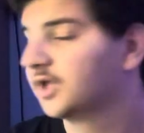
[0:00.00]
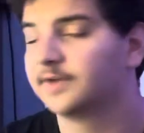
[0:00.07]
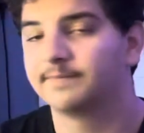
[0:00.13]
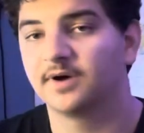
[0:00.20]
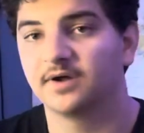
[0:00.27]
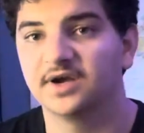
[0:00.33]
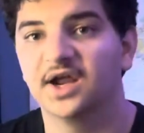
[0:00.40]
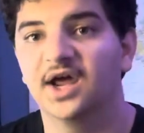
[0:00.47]

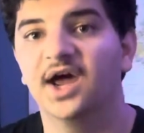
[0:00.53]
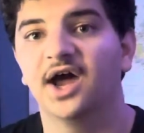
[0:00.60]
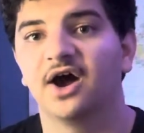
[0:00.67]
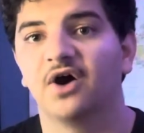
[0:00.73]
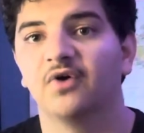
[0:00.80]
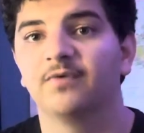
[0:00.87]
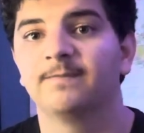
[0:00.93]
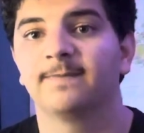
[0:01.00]
But
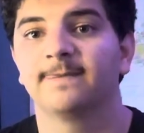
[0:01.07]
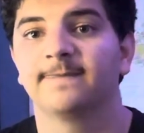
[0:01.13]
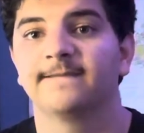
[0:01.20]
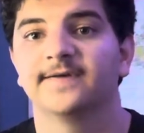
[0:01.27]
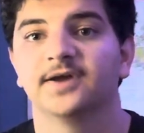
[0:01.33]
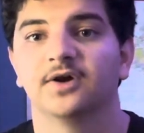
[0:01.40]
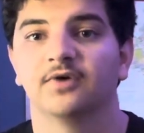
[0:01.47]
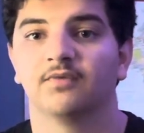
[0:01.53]
now,
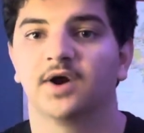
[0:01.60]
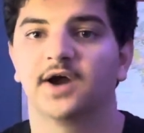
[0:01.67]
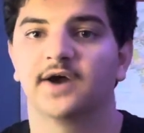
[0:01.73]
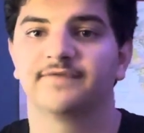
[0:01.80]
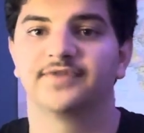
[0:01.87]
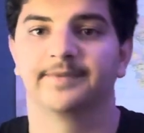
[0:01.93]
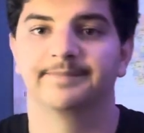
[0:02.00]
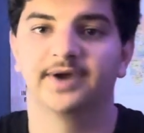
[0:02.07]
right
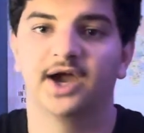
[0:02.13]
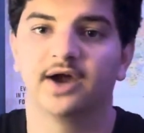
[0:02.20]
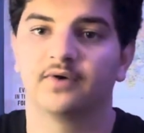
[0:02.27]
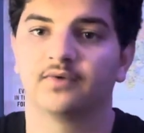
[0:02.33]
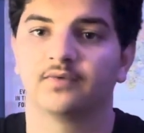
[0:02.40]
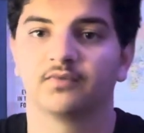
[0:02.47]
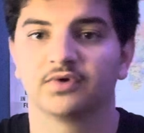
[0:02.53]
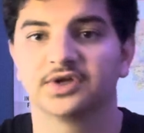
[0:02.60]
off the bat,
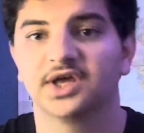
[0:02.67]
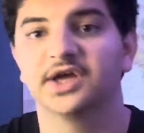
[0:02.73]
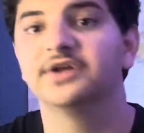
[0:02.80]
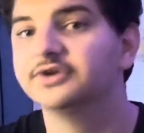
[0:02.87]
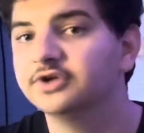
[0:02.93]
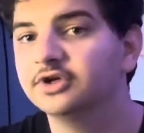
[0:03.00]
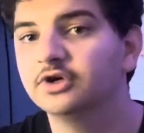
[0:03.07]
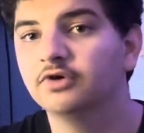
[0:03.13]
we're
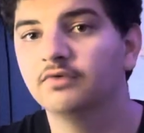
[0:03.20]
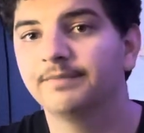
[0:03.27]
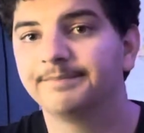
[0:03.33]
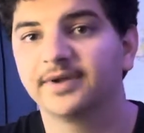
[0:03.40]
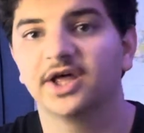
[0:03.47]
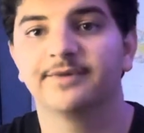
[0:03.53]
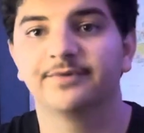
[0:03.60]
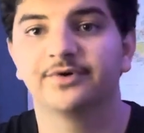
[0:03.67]
getting new
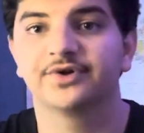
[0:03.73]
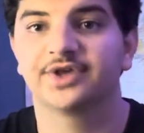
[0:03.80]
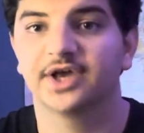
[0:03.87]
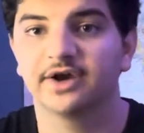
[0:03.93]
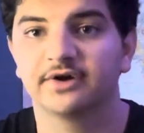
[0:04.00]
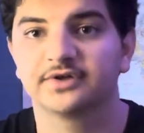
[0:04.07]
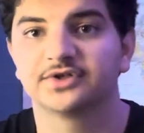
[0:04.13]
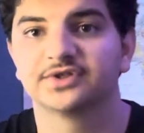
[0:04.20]
playable
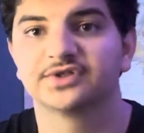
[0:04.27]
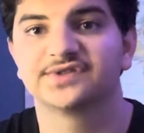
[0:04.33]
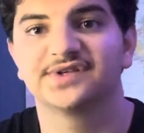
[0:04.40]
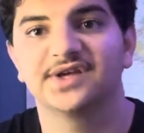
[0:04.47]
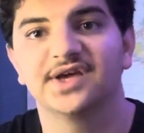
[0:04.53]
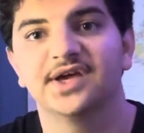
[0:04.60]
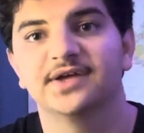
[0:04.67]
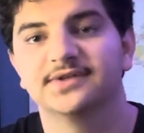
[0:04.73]
characters
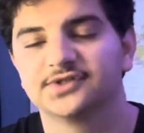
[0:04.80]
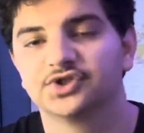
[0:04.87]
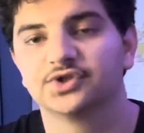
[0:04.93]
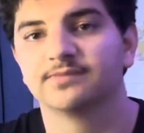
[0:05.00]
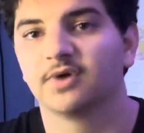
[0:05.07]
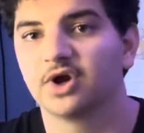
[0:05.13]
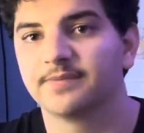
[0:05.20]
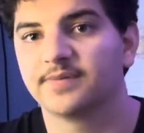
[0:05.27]
in Super
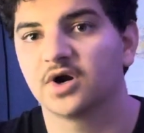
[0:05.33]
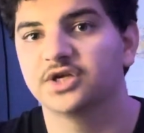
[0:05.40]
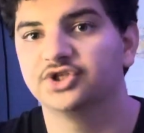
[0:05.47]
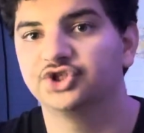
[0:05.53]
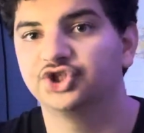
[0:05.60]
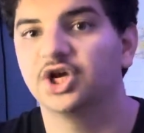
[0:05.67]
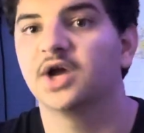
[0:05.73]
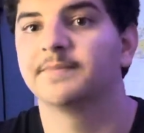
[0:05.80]
Mario Party
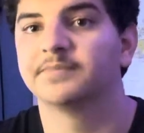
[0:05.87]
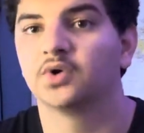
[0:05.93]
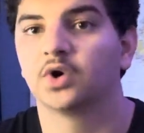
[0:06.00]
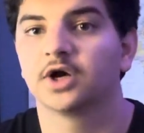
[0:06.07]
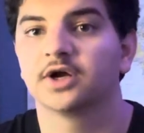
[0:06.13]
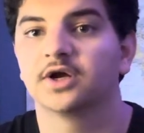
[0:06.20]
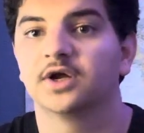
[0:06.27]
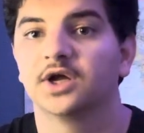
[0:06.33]

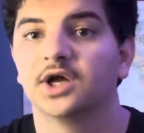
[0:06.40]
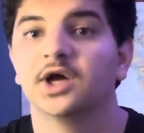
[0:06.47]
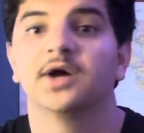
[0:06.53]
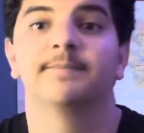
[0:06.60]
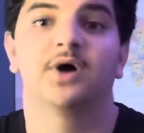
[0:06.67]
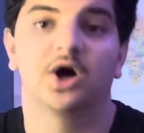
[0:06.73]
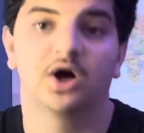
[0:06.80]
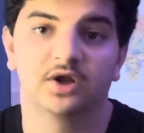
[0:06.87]
Jamboree
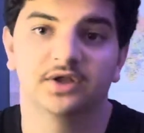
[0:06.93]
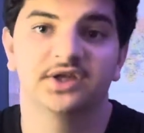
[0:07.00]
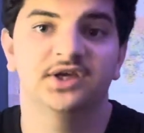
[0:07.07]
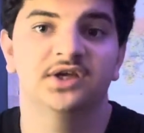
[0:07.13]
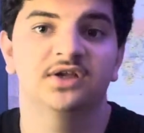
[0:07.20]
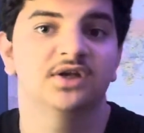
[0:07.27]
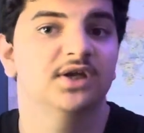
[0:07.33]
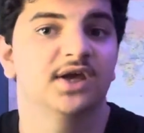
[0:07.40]

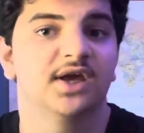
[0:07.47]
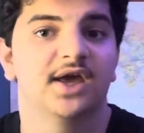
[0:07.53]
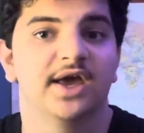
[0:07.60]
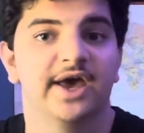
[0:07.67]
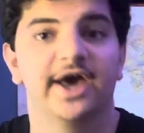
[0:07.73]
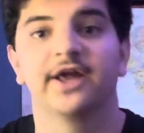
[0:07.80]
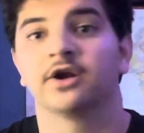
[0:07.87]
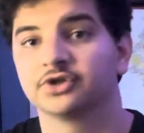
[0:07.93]
Pauline,
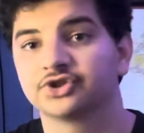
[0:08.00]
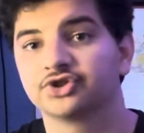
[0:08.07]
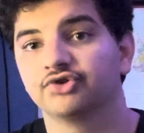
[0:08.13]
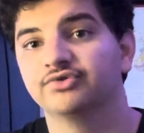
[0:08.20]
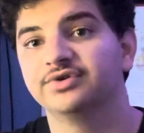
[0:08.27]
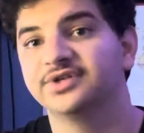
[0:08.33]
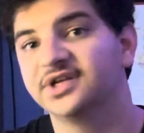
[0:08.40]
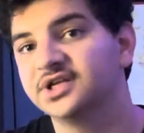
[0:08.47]
and also
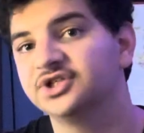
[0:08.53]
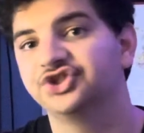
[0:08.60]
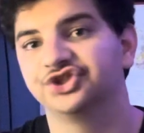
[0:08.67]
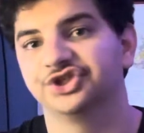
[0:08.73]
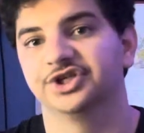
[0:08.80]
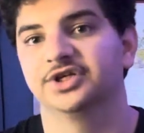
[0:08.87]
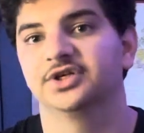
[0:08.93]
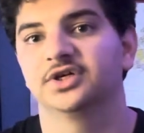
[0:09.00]

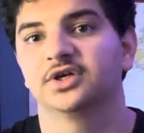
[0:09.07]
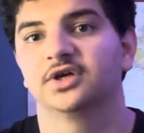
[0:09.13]
Ninji